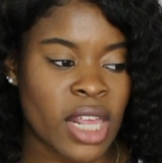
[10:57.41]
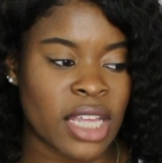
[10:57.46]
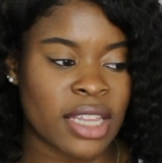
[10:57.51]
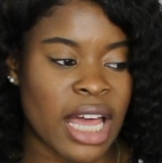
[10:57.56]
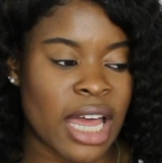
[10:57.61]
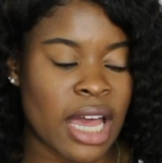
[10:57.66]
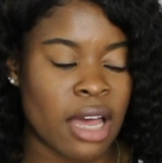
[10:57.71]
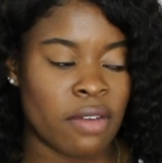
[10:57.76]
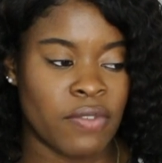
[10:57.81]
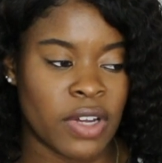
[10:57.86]

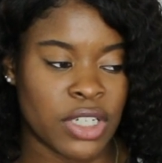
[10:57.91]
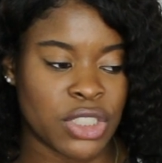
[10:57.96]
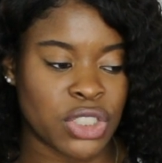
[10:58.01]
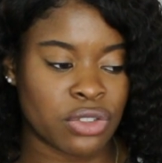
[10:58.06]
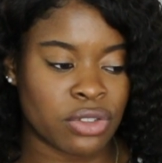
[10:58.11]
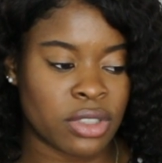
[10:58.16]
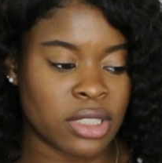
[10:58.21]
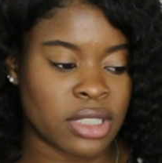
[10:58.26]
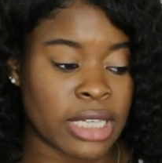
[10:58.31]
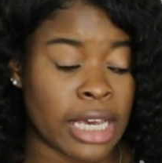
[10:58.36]
that
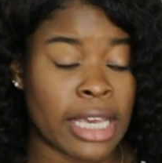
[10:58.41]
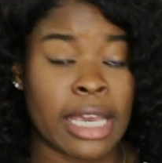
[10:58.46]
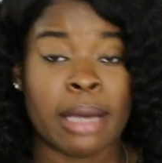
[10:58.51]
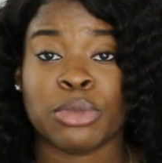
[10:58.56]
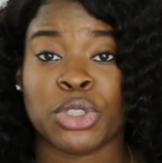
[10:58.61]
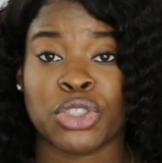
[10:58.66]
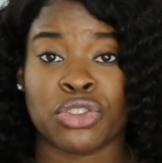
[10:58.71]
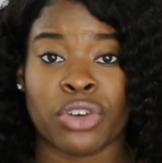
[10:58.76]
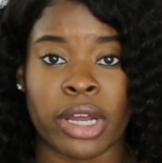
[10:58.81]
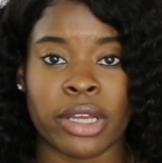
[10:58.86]
adventurous. I
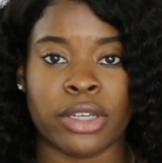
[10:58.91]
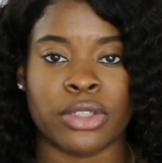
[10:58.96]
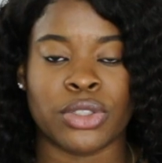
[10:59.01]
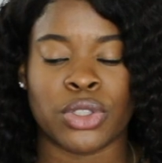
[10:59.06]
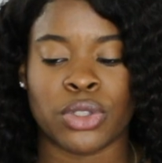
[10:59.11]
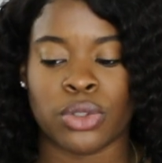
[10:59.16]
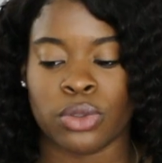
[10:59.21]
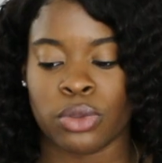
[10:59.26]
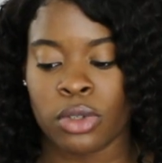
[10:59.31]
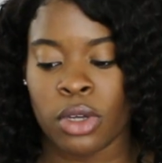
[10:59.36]
am trying
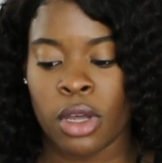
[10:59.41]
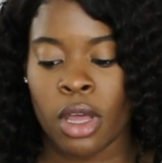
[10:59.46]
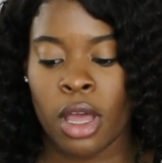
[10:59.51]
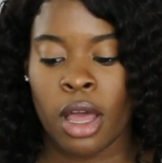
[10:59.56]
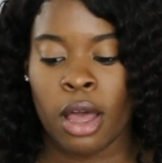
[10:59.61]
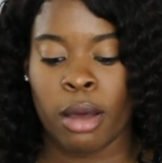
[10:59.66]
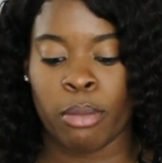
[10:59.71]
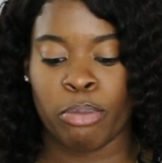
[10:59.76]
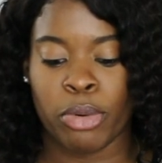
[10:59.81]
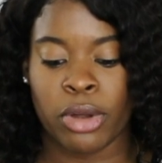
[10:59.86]
to.
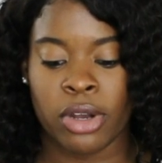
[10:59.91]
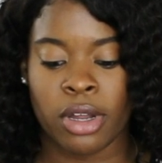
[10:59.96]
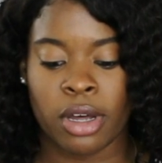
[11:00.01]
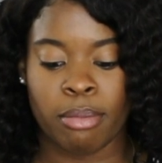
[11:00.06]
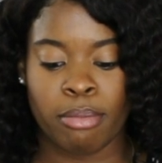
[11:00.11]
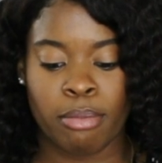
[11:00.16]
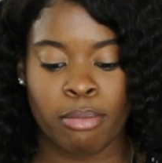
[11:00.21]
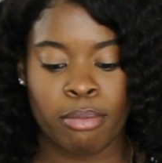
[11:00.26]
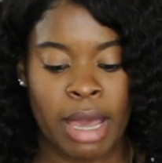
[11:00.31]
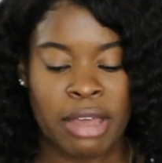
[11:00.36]
But
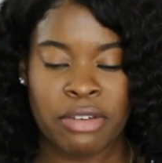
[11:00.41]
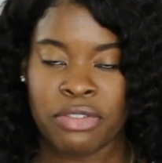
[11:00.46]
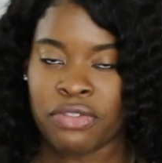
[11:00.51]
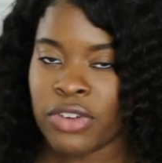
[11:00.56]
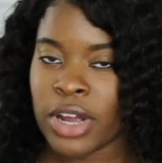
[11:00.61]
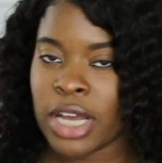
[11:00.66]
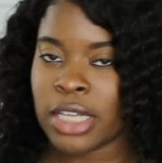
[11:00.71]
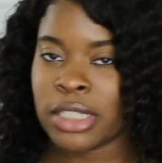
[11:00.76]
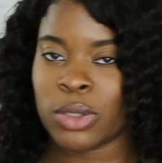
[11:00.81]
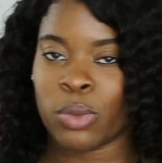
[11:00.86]
um, my
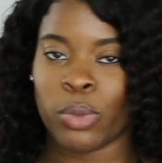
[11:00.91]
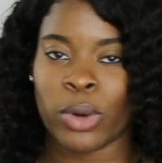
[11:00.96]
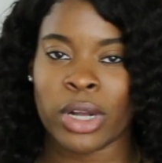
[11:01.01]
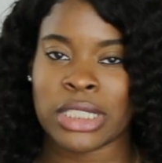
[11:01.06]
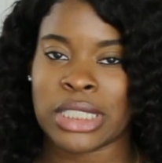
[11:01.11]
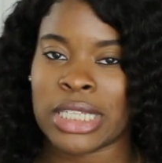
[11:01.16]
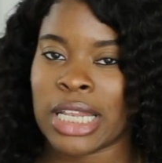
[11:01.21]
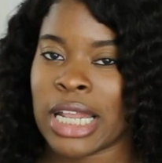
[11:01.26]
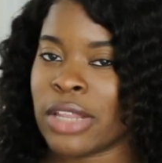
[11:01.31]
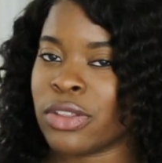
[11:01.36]
friend
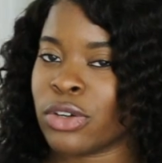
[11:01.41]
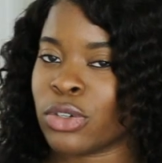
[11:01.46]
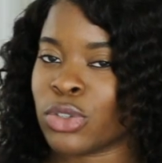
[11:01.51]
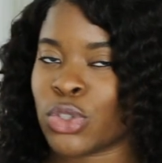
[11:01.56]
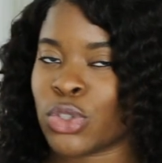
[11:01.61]
wears leather